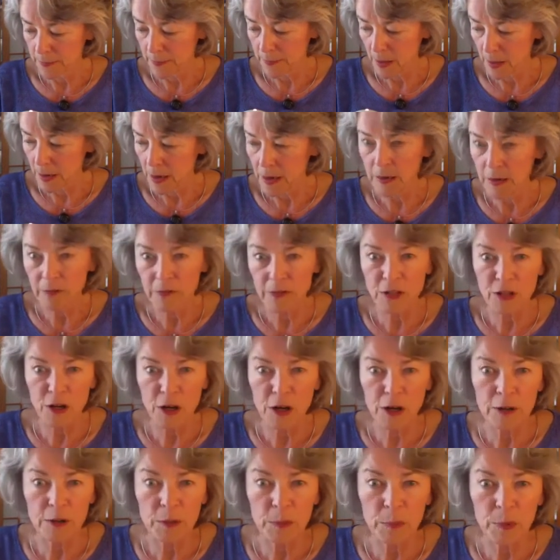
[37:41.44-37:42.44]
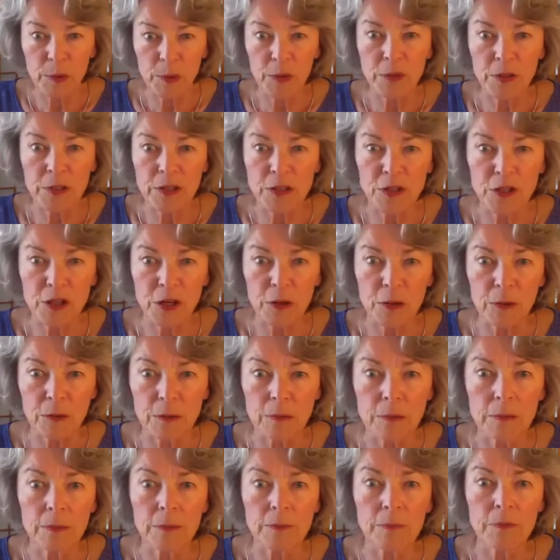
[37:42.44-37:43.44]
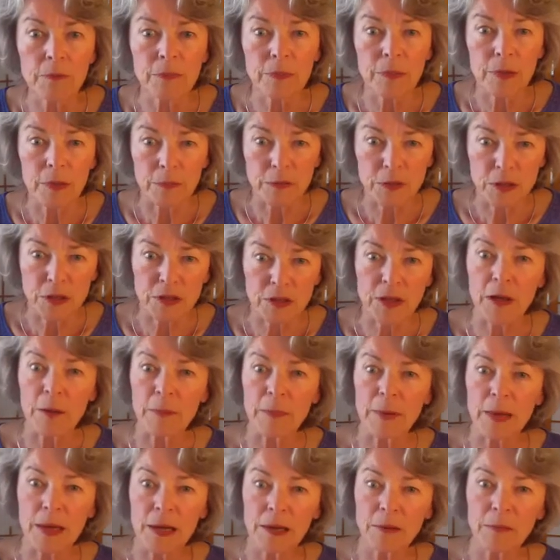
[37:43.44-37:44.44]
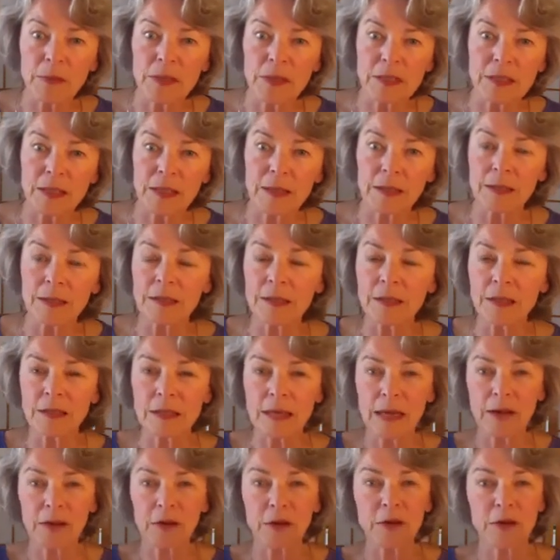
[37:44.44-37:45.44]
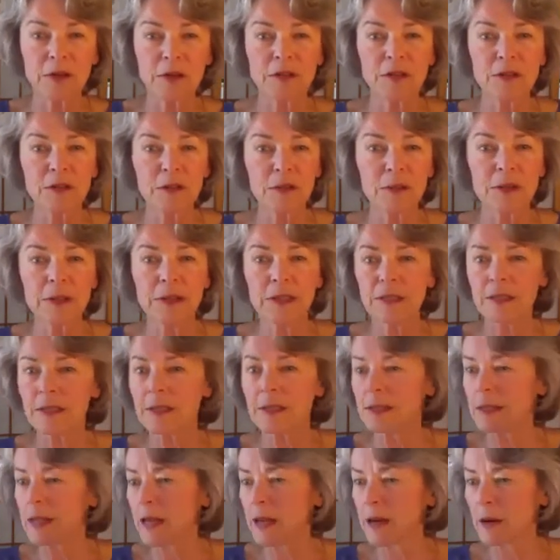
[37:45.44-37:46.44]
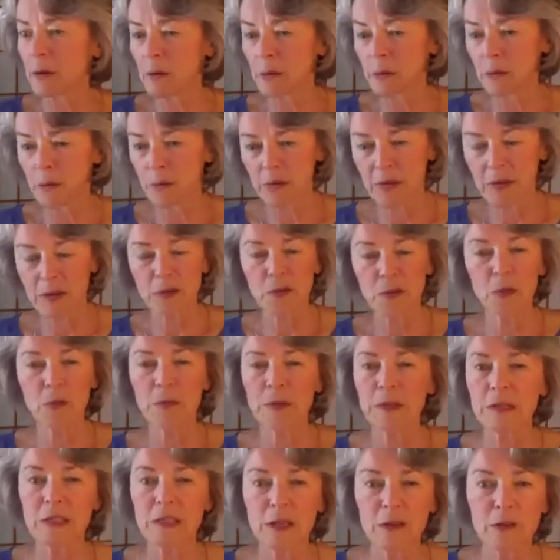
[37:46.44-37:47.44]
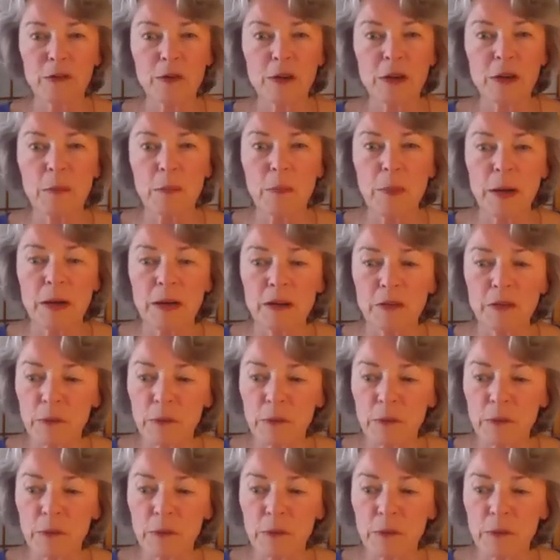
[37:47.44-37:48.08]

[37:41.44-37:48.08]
kind of a dog and pony show. Just come in, we say, this is how you can do it, this is how things will be different. But if